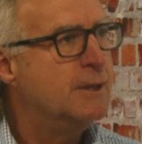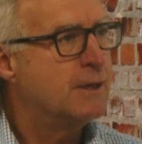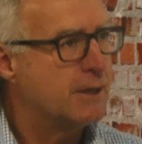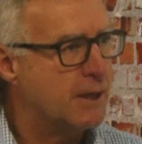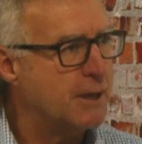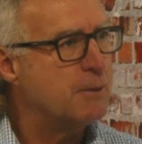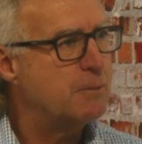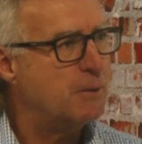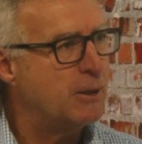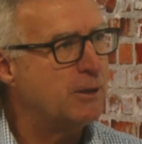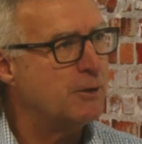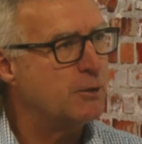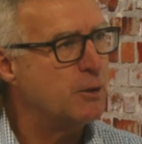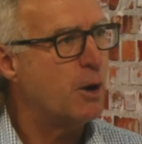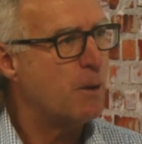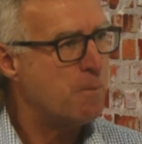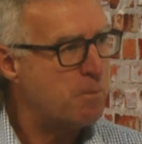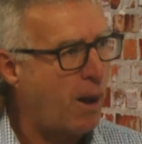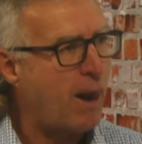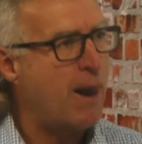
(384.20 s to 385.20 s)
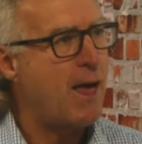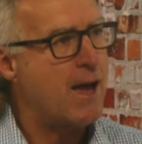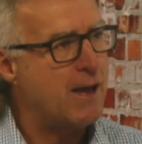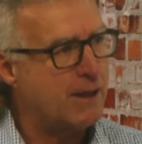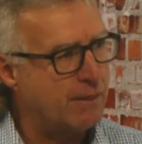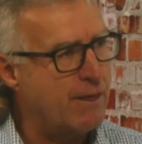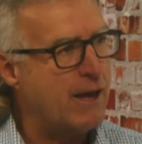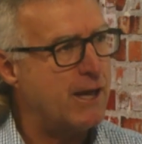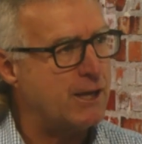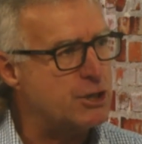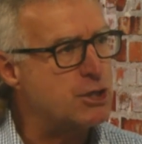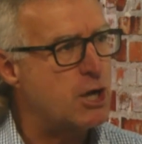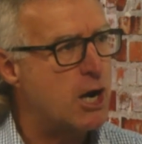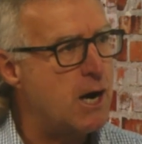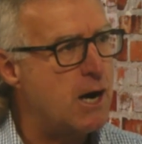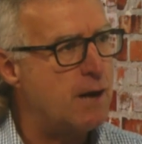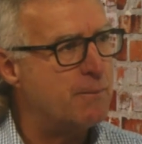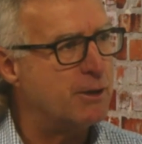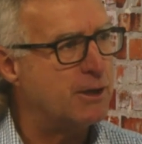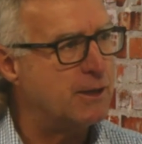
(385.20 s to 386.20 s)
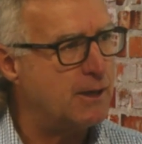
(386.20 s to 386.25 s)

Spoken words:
And, yeah. Bang. You know, playing that time.